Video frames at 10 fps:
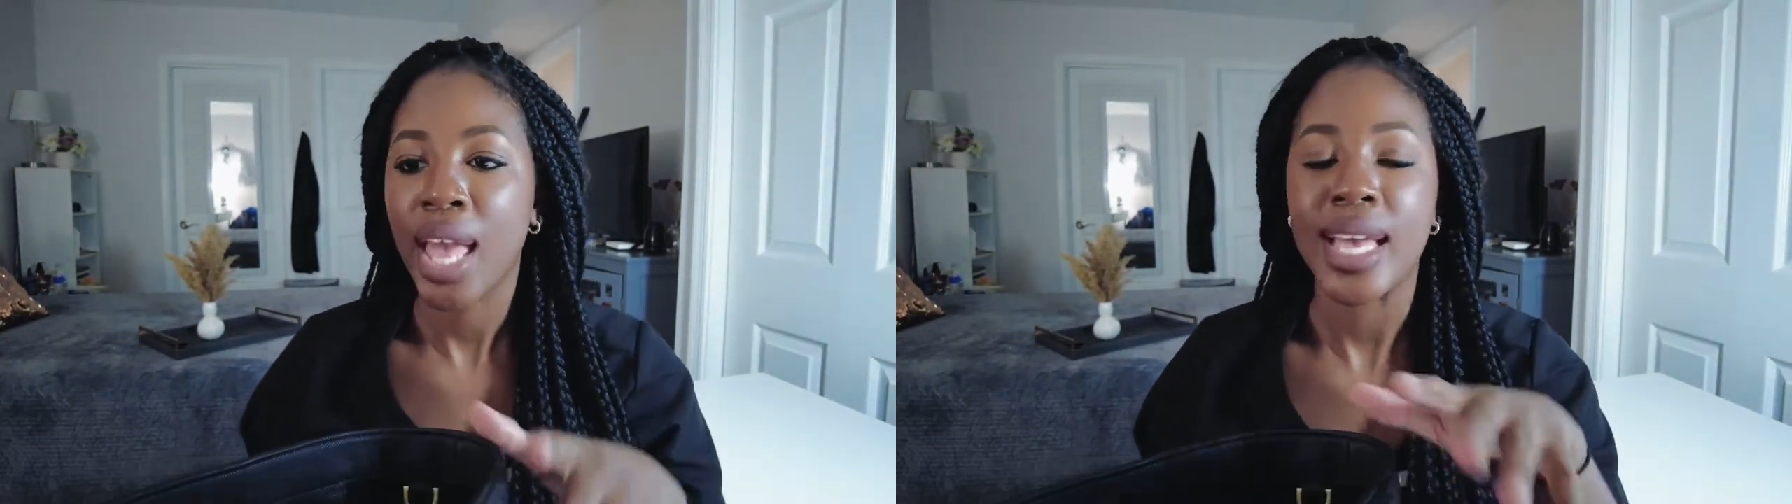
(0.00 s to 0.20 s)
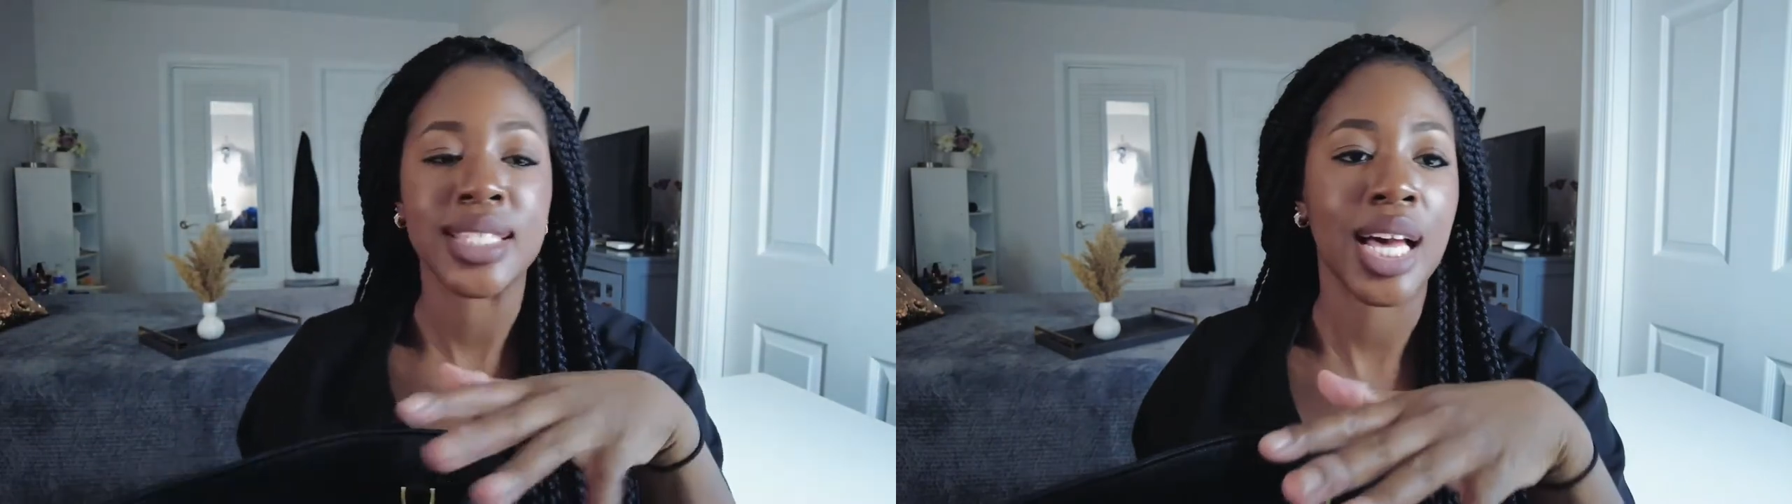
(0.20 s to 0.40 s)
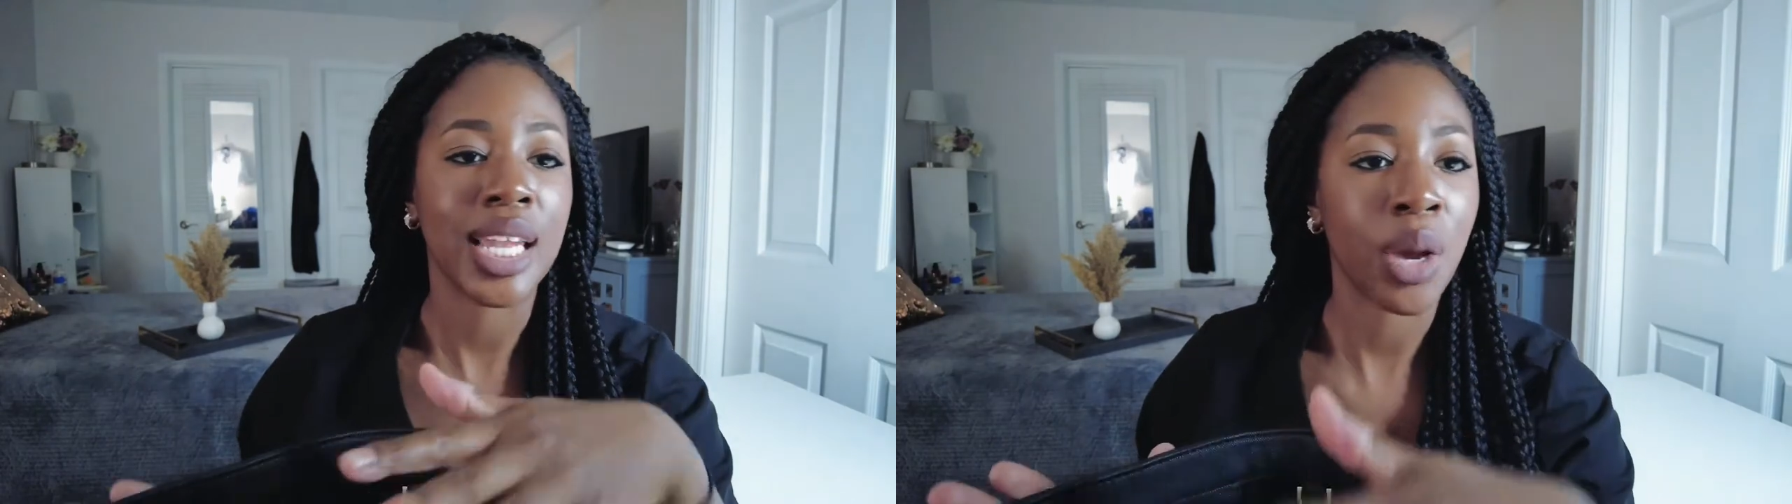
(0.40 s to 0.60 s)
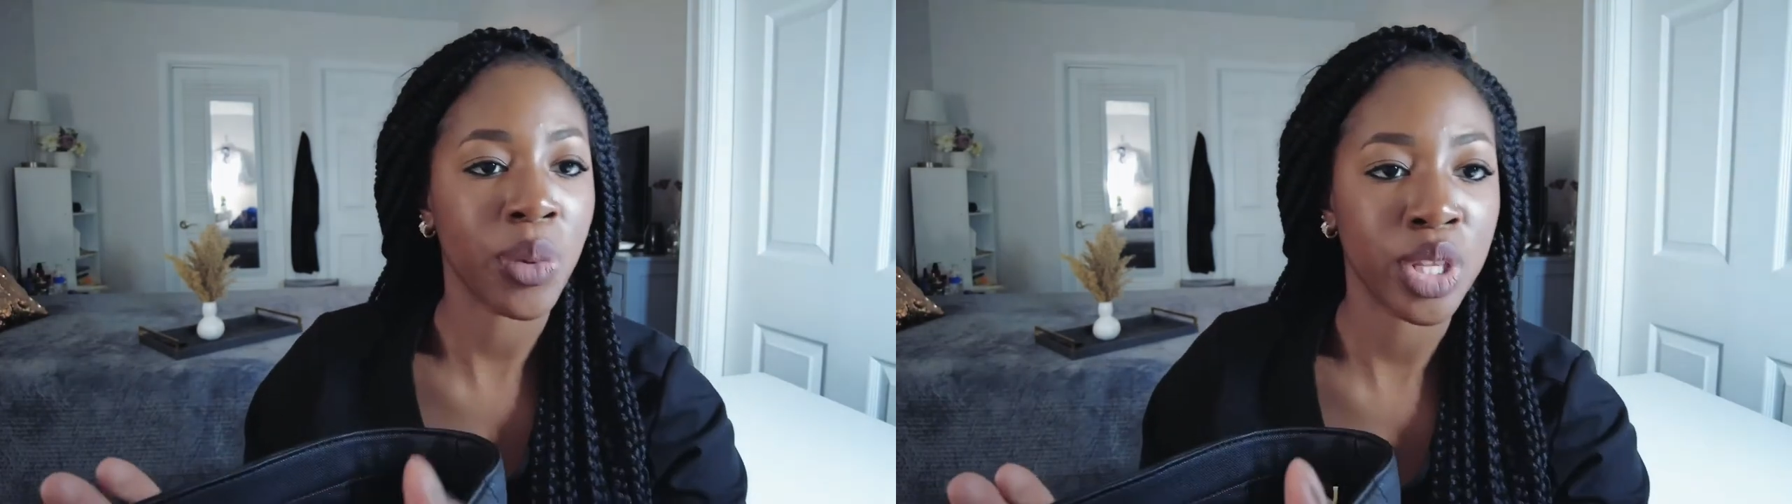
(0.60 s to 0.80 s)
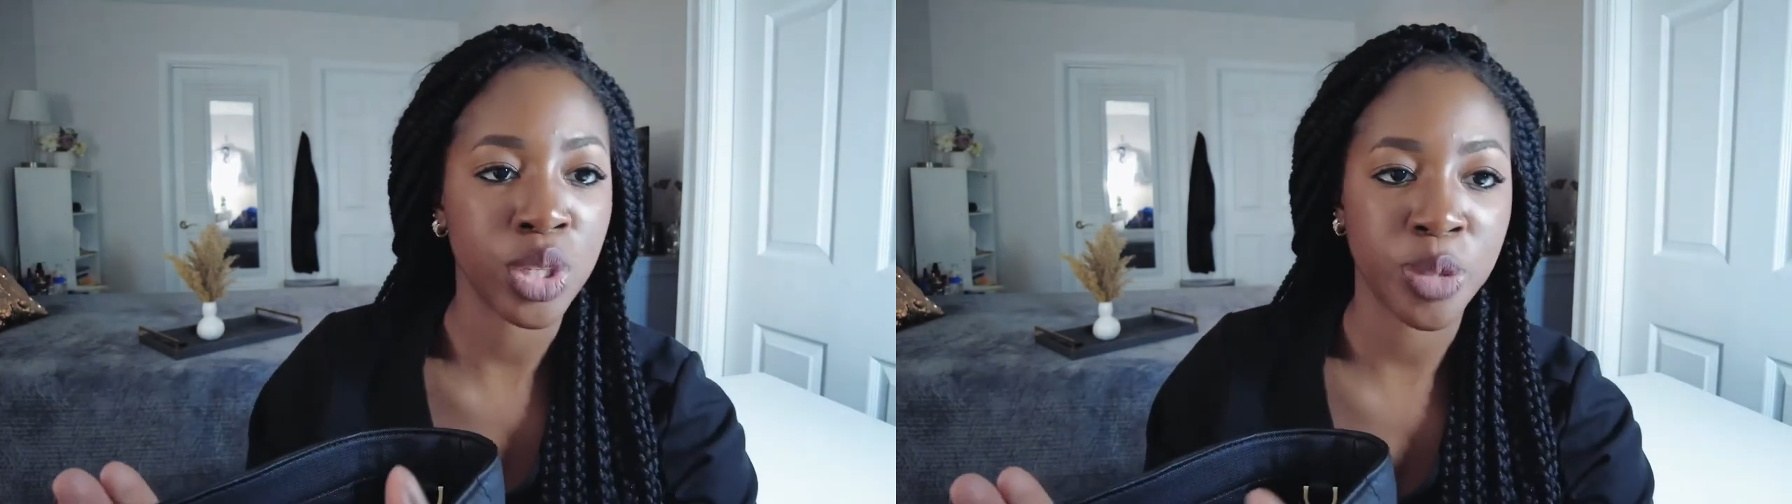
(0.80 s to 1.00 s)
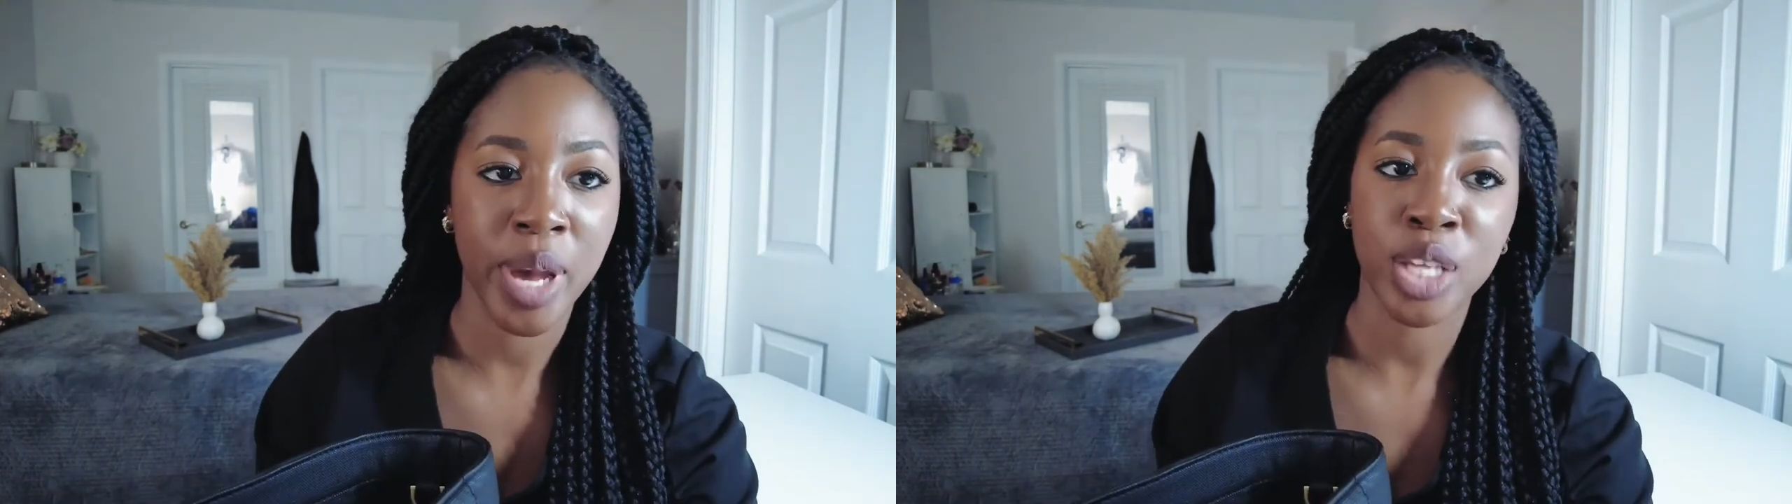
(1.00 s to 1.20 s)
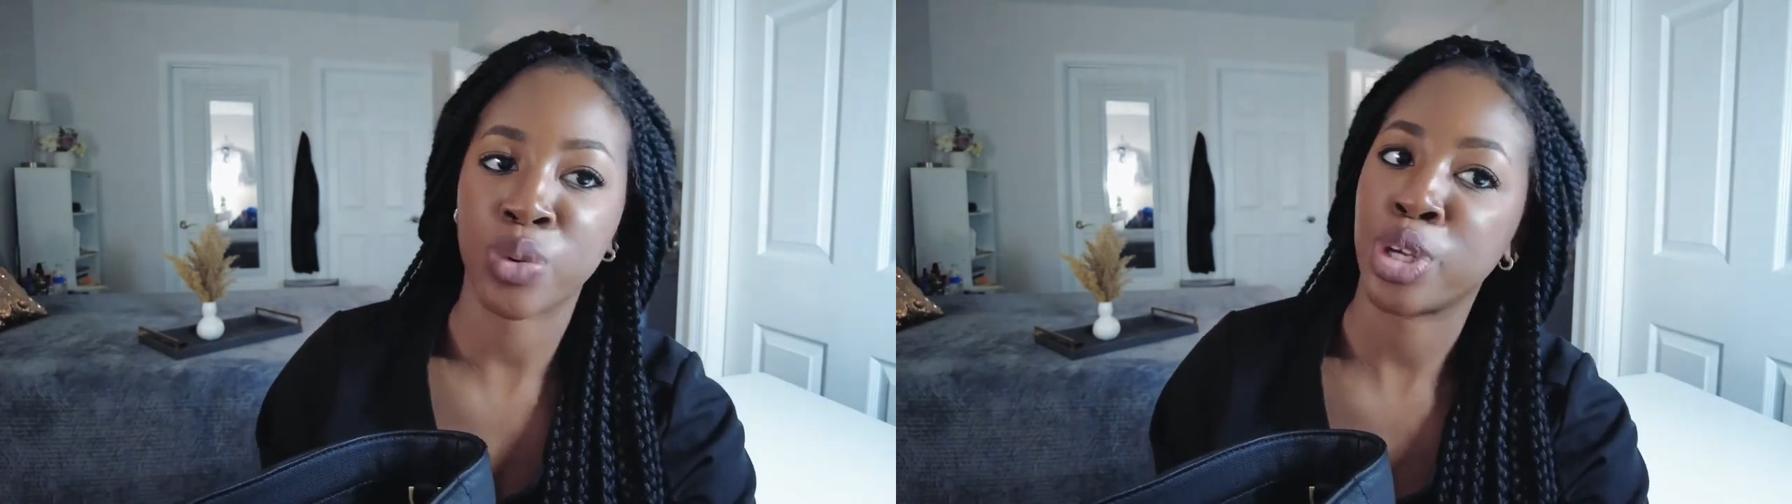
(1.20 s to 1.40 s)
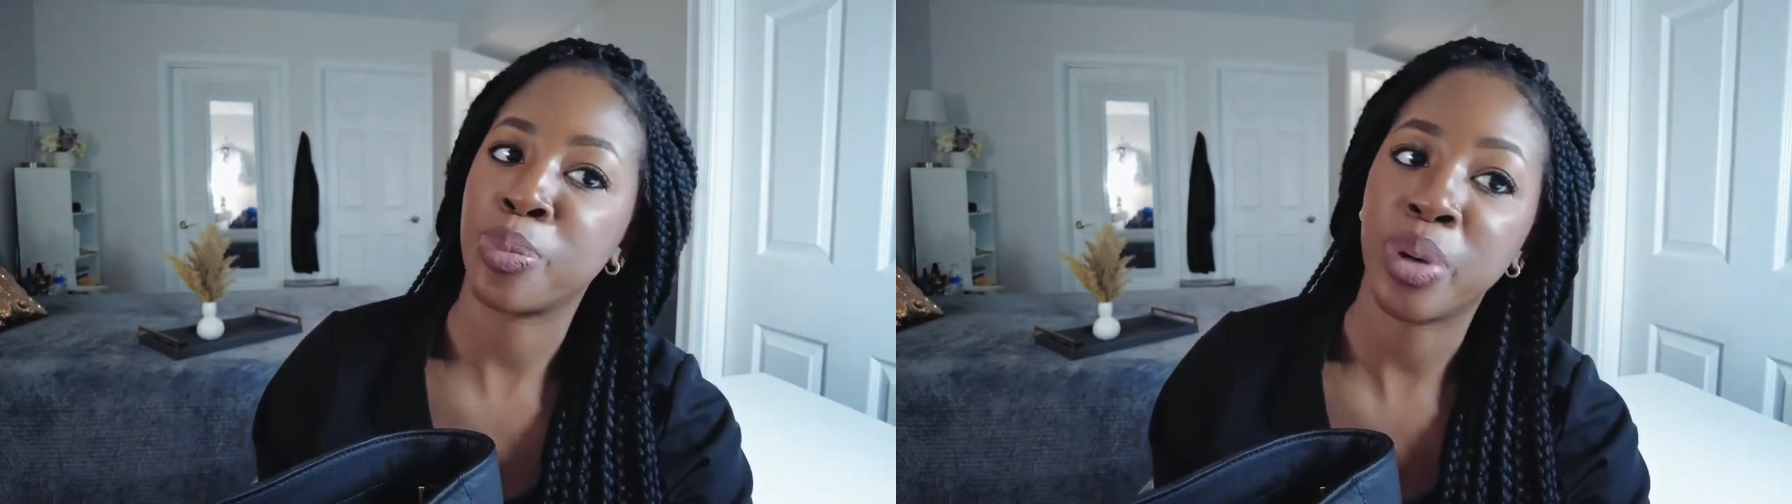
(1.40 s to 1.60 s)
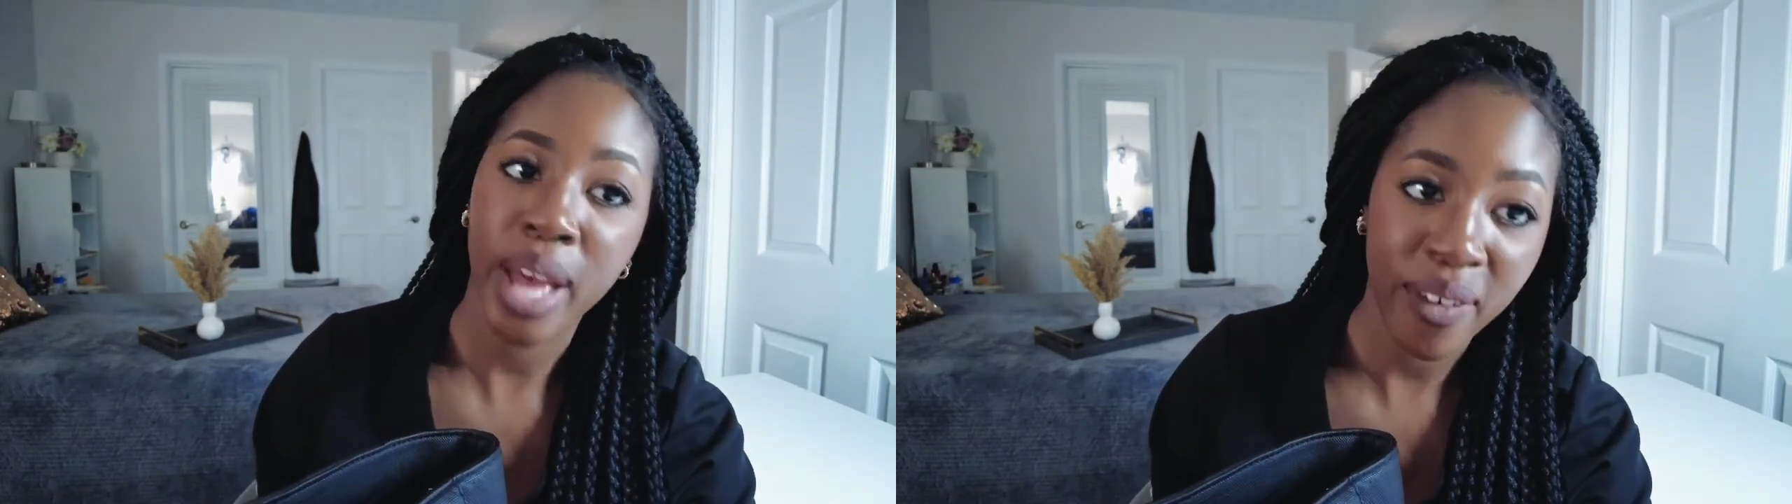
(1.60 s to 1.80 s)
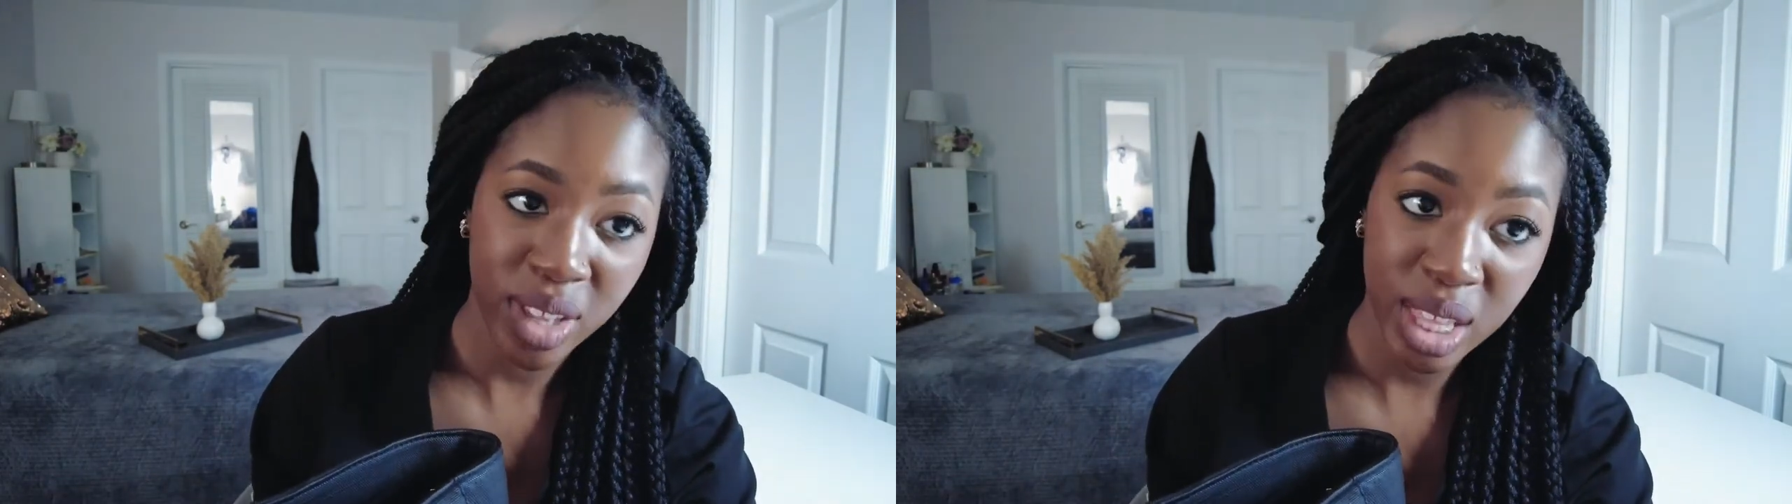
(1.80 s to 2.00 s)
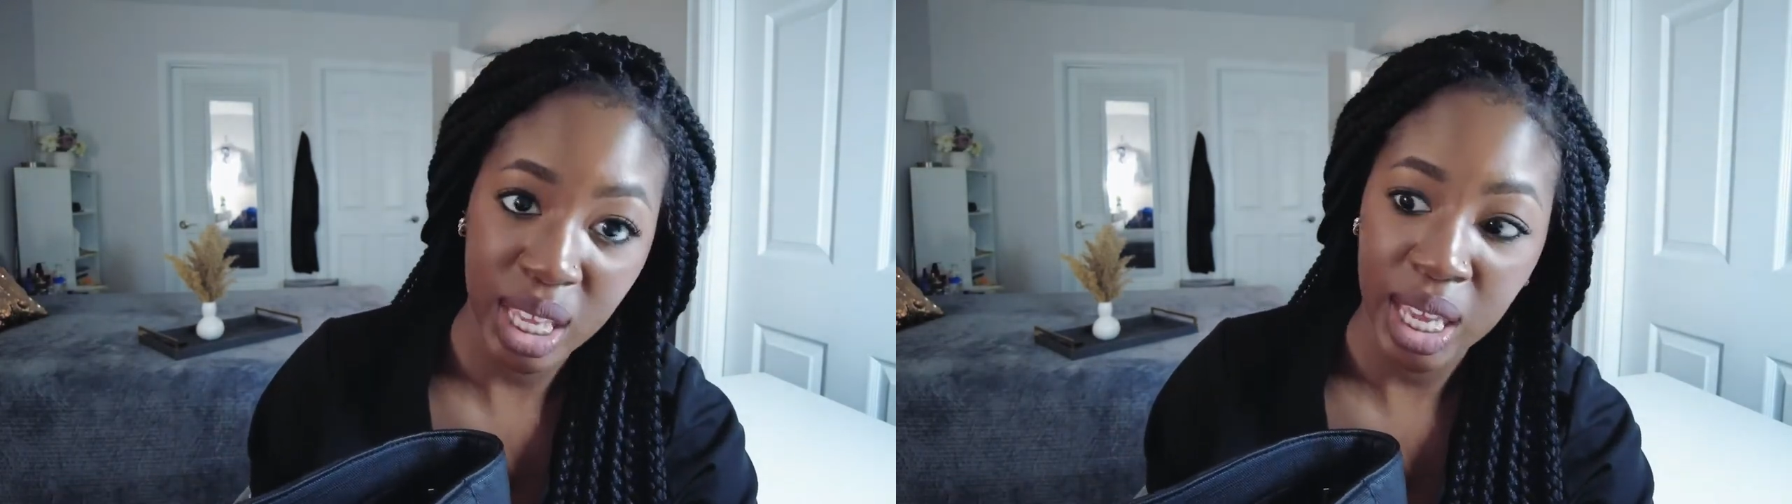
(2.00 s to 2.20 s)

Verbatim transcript: It's not like one of those bags where you put everything